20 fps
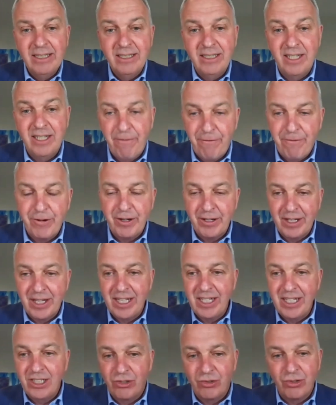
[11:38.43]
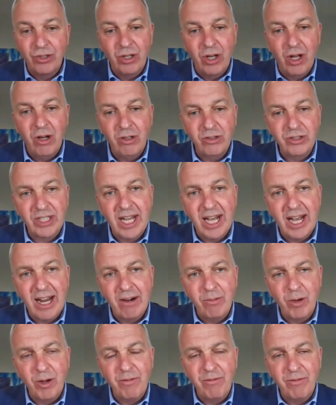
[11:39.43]
different these drill holes are
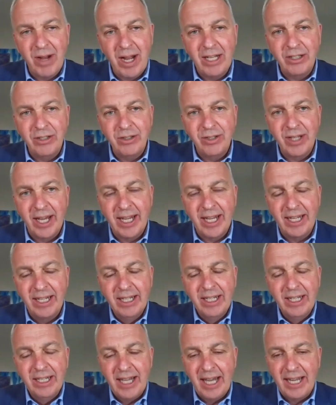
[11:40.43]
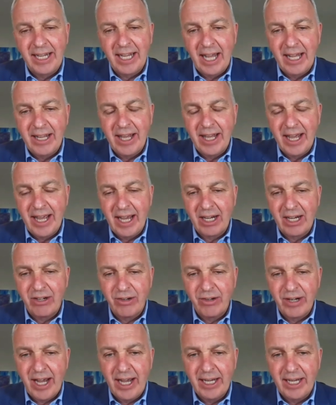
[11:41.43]
and what value they are
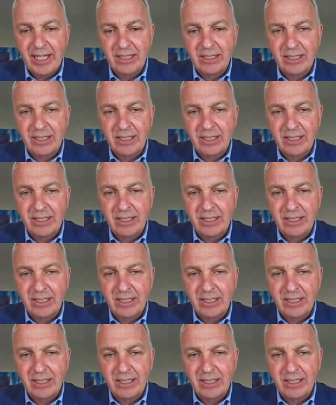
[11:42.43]
creating.